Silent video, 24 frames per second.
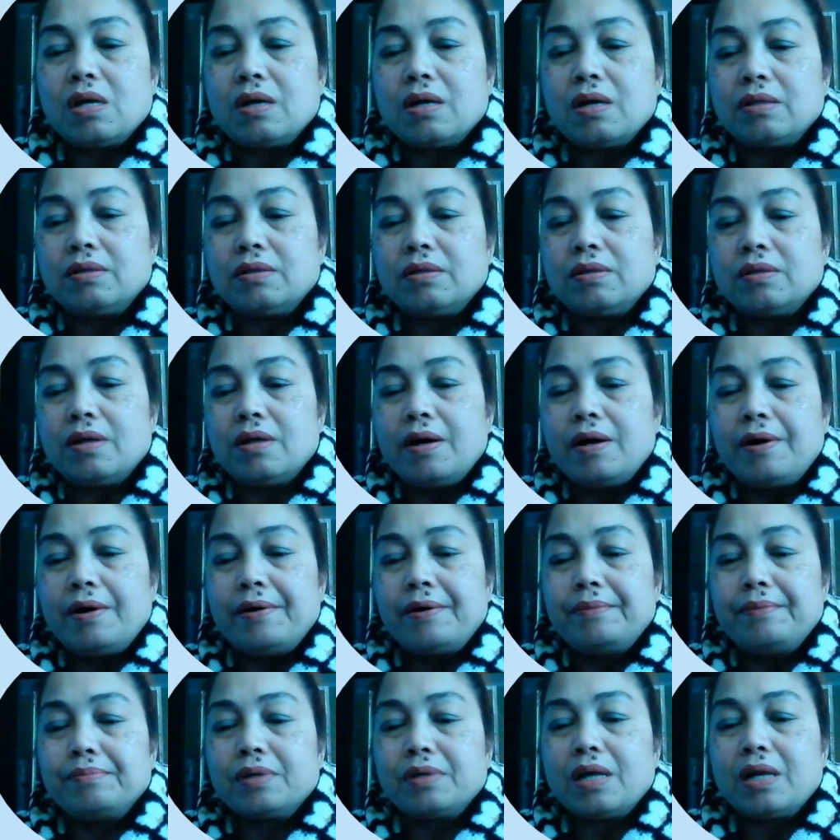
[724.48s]
that
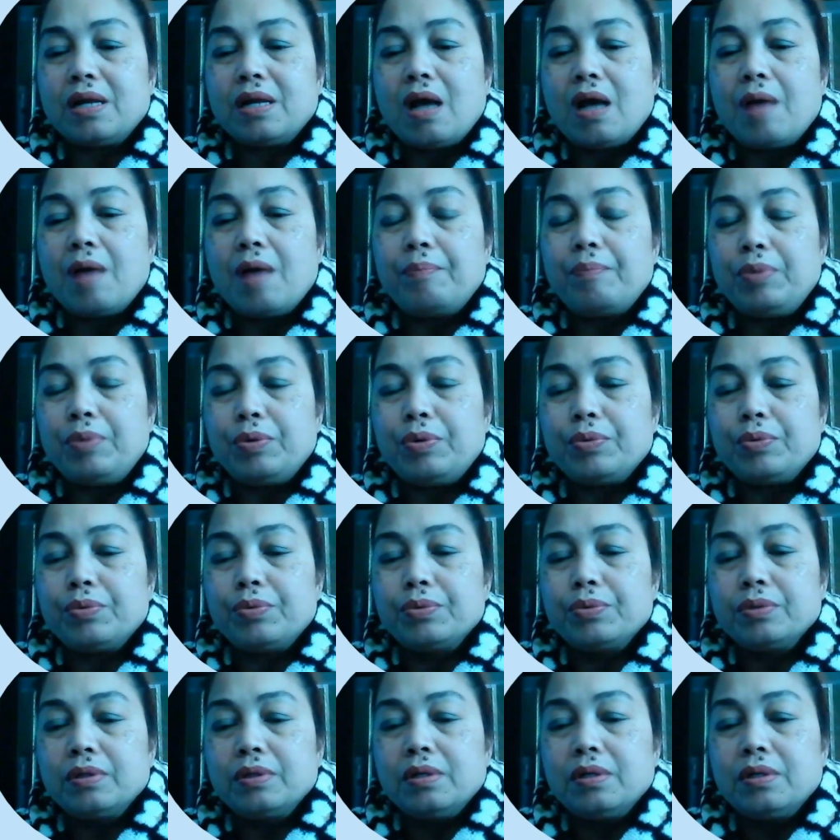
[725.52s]
can help you